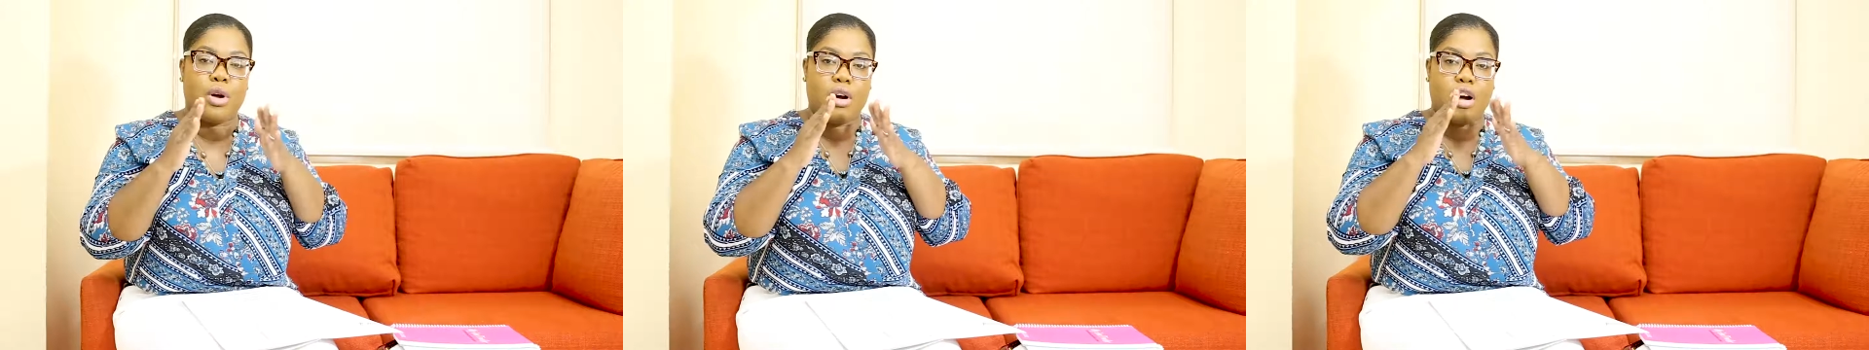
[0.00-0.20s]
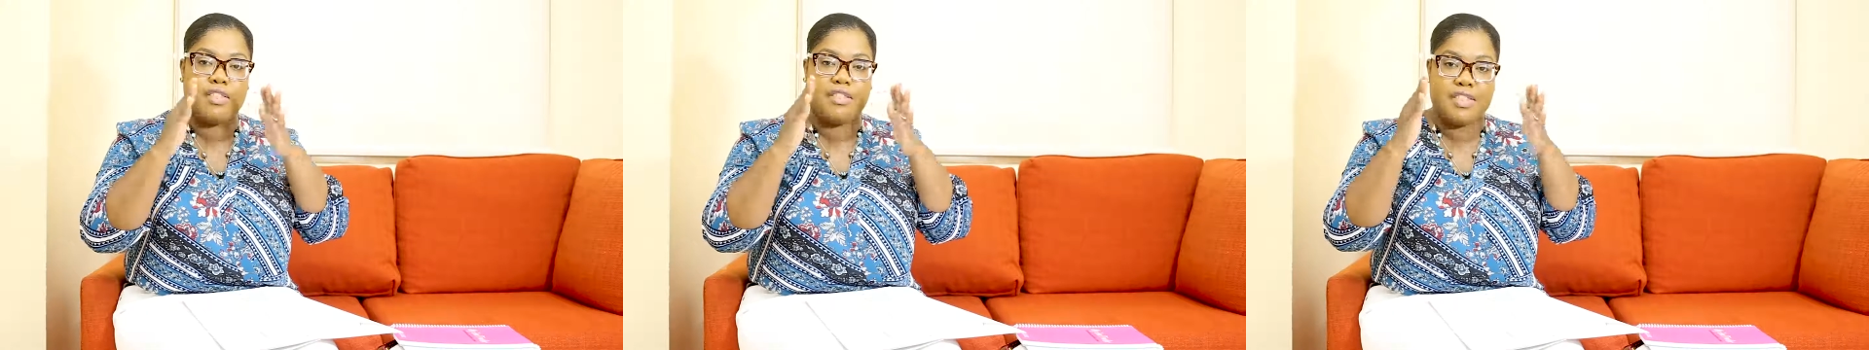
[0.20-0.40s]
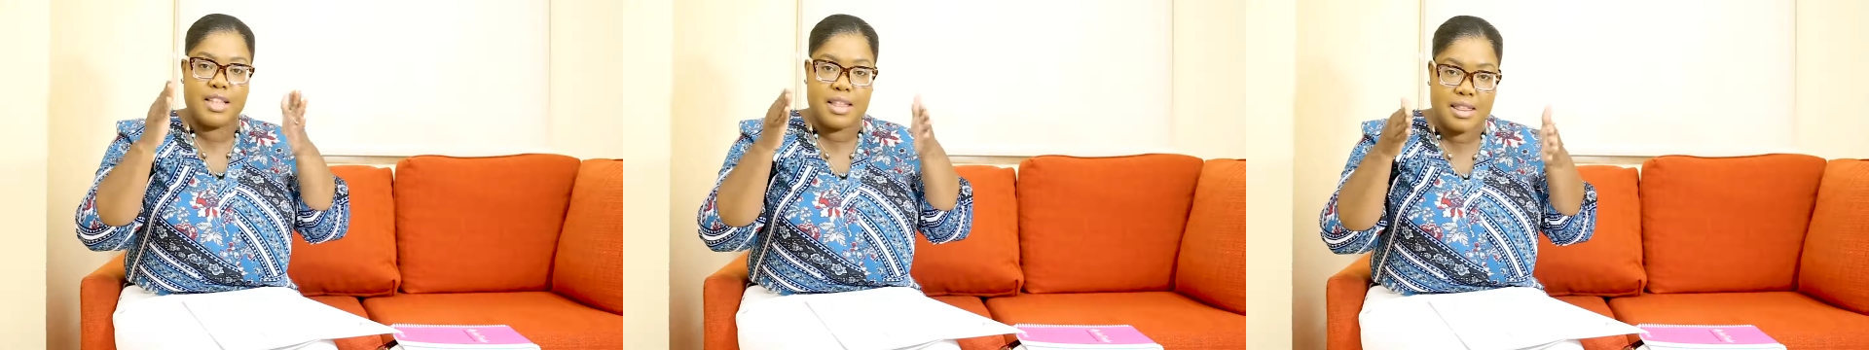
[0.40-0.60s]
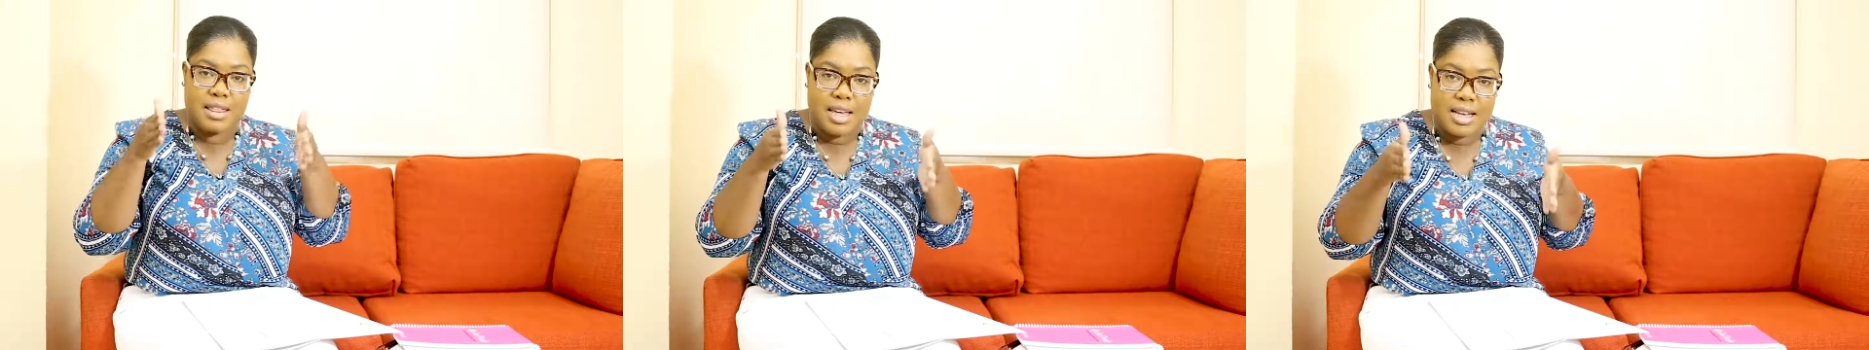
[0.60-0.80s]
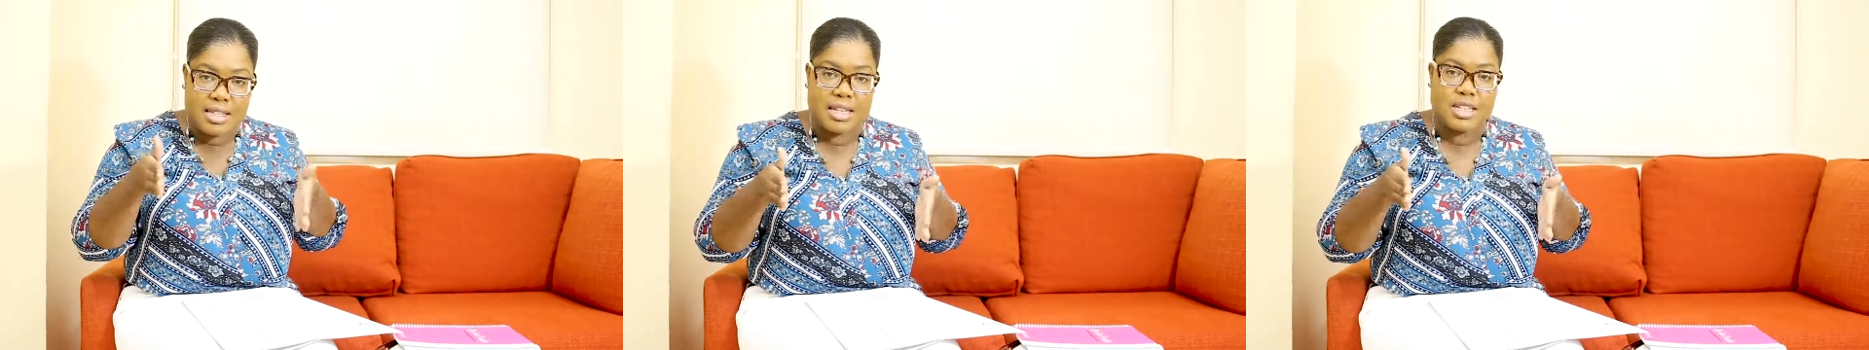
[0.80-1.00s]
of the
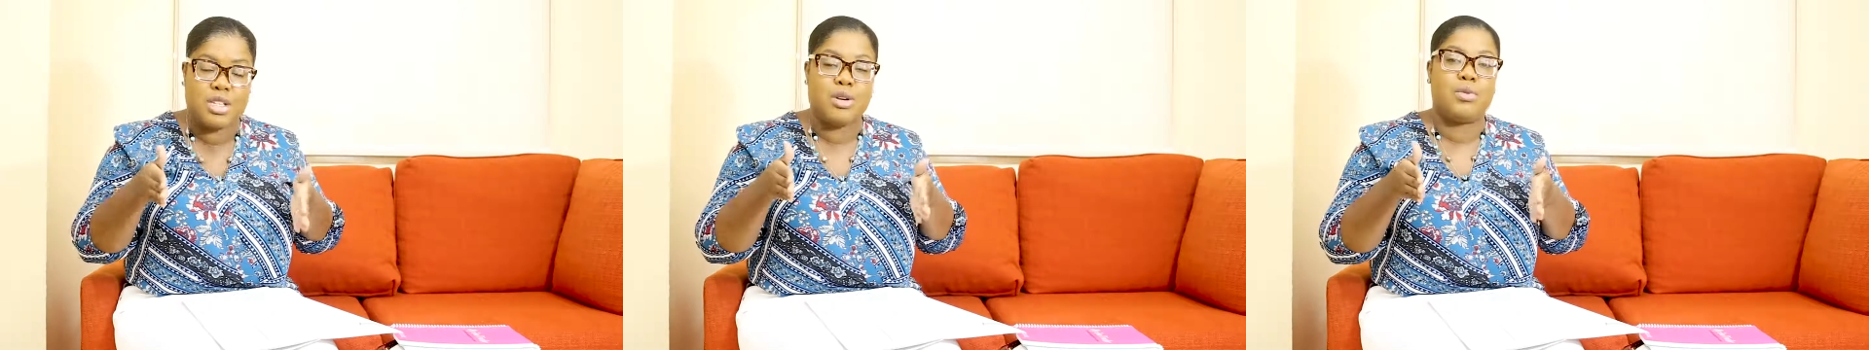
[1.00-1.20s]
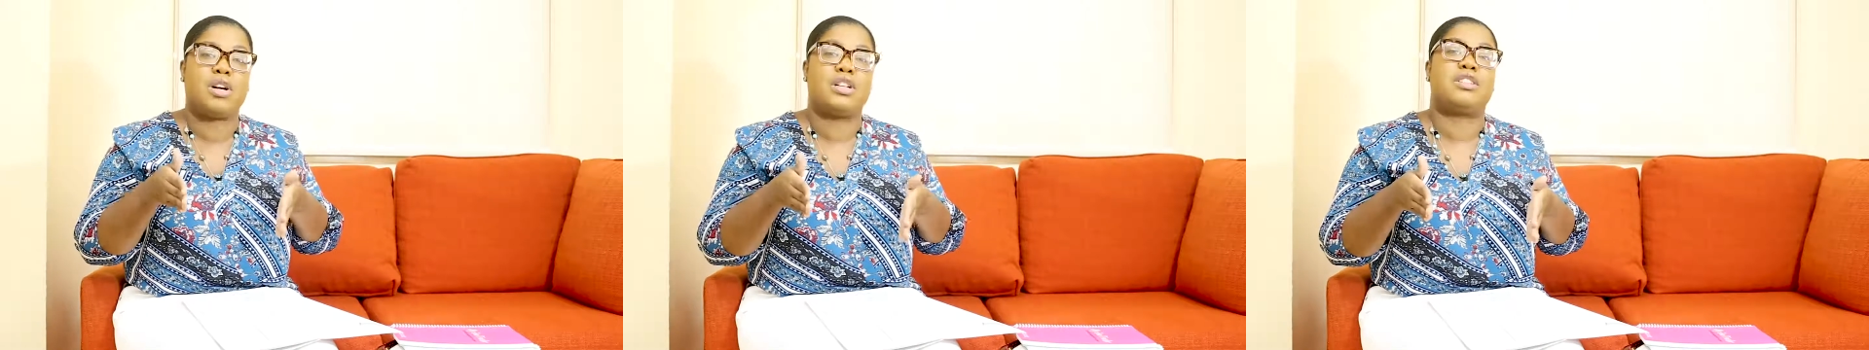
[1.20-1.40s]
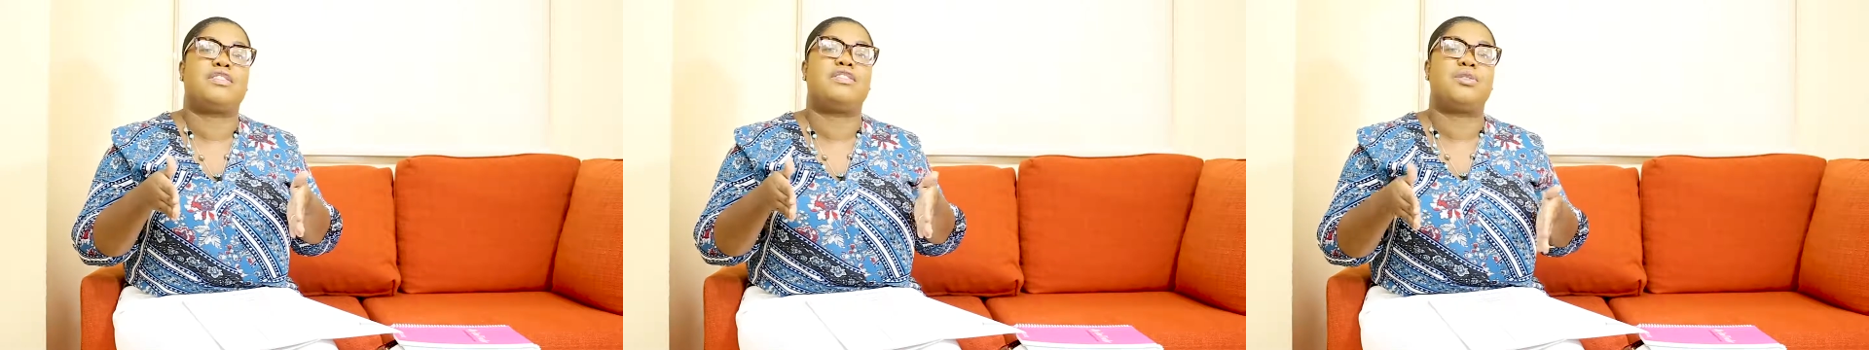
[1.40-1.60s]
things that you want to